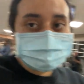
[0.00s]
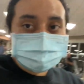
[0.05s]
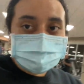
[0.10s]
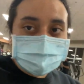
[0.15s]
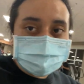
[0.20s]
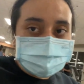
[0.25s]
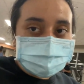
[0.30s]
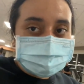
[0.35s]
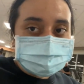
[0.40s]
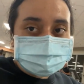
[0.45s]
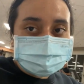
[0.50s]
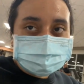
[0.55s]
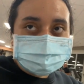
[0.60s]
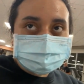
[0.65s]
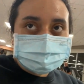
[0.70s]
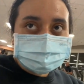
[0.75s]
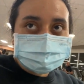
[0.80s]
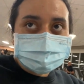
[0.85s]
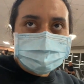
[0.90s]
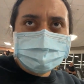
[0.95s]

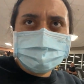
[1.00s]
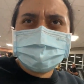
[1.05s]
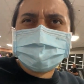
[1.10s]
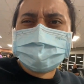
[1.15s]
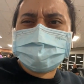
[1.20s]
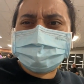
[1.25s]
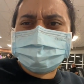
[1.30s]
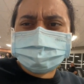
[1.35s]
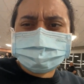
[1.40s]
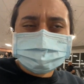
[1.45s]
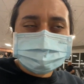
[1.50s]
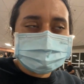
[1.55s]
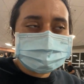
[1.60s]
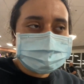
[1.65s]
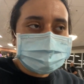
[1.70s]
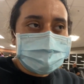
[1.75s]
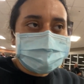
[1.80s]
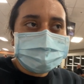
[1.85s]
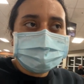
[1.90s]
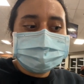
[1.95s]
done. They're about to close.
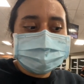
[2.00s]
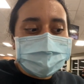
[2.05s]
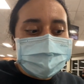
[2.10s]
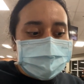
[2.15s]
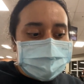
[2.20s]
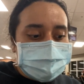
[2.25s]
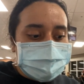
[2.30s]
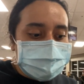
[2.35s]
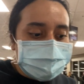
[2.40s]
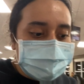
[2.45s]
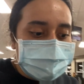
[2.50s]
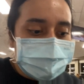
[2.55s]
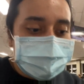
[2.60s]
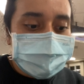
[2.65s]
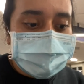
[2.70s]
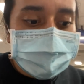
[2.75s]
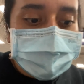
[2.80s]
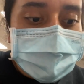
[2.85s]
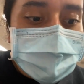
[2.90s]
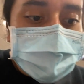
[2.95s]
They close at 8.
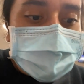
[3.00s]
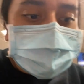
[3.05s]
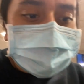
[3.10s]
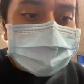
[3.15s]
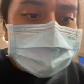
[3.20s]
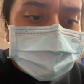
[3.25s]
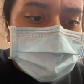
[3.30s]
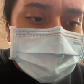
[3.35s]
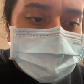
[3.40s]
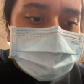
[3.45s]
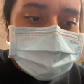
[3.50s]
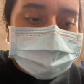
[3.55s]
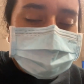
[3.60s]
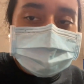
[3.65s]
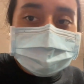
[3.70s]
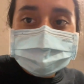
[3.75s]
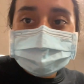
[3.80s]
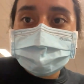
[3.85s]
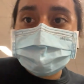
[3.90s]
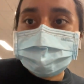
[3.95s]
And it is
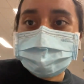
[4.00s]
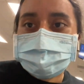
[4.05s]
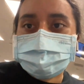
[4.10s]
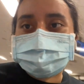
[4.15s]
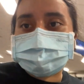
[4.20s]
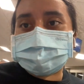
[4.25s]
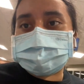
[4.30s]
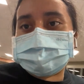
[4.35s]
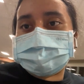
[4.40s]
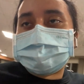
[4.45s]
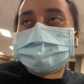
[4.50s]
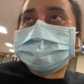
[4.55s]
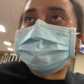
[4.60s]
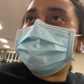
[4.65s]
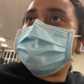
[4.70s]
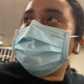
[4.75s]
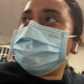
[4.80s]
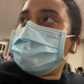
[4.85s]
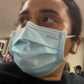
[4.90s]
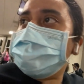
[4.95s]
7:14.
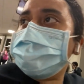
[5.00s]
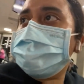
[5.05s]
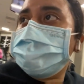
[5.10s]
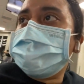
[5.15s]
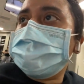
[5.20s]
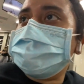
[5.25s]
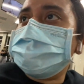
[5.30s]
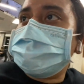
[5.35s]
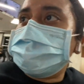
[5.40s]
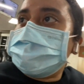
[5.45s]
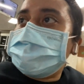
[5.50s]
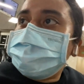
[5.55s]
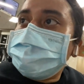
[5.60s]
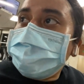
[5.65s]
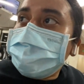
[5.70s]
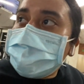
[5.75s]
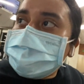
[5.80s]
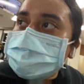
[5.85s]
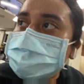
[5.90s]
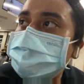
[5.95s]
So we're
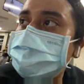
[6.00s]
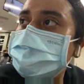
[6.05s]
about to